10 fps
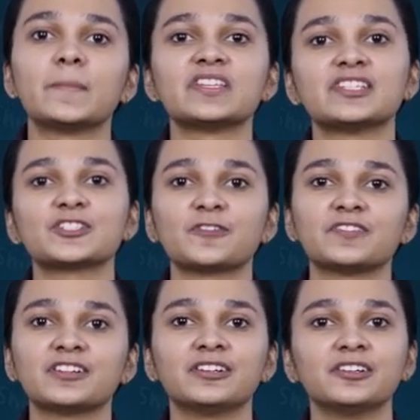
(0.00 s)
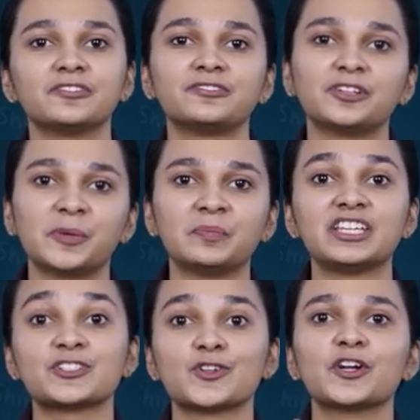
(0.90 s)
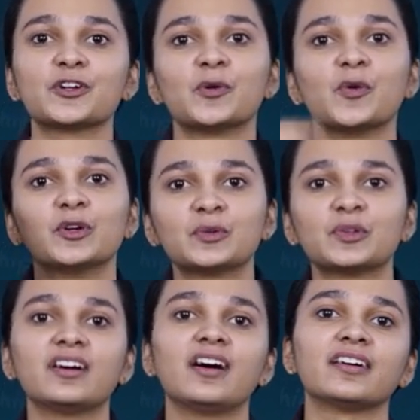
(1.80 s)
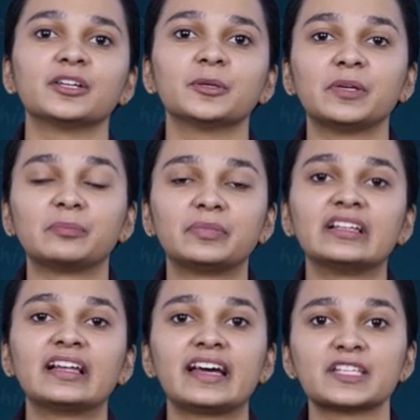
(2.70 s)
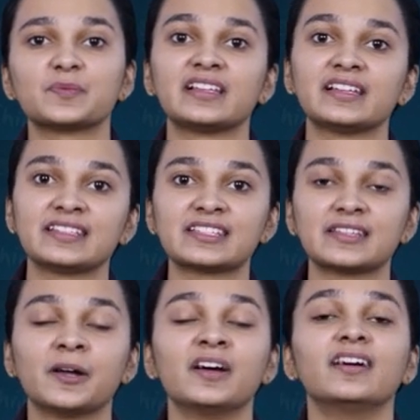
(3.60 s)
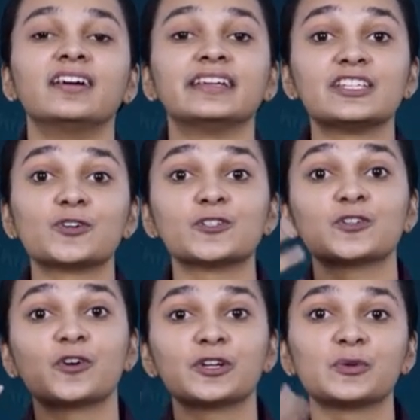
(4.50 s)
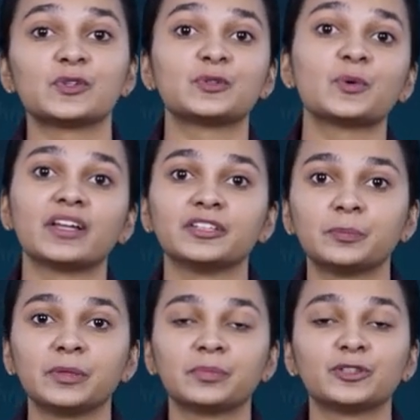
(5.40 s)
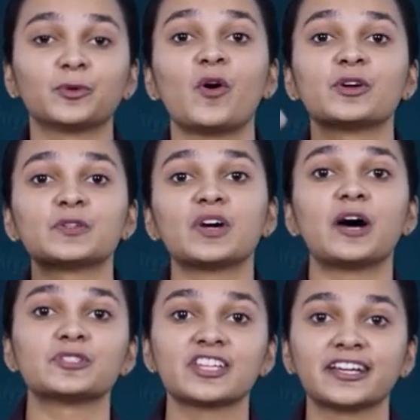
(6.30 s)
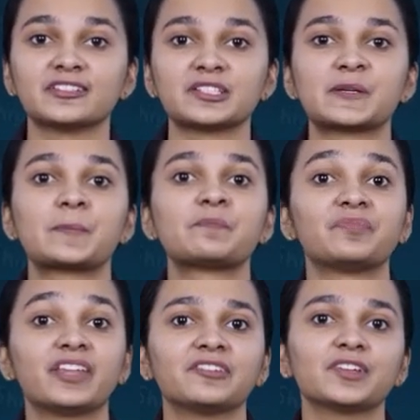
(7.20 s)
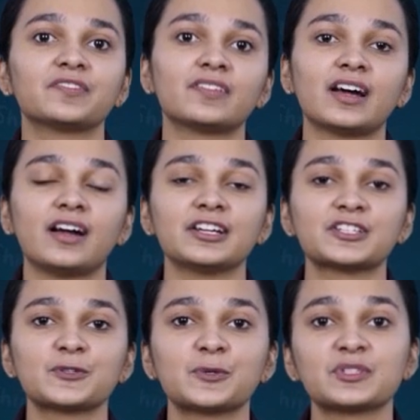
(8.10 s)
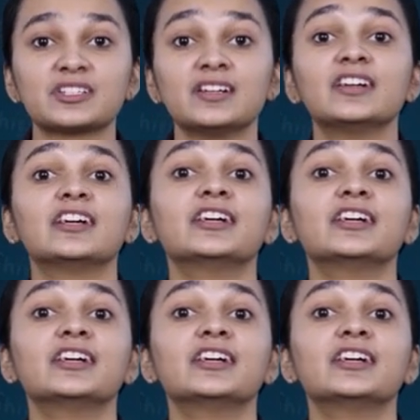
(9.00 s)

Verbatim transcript: business of the firm. He is not known to the other people as well in he is also not known to other people to, or to the outsiders. Then we have understood who is a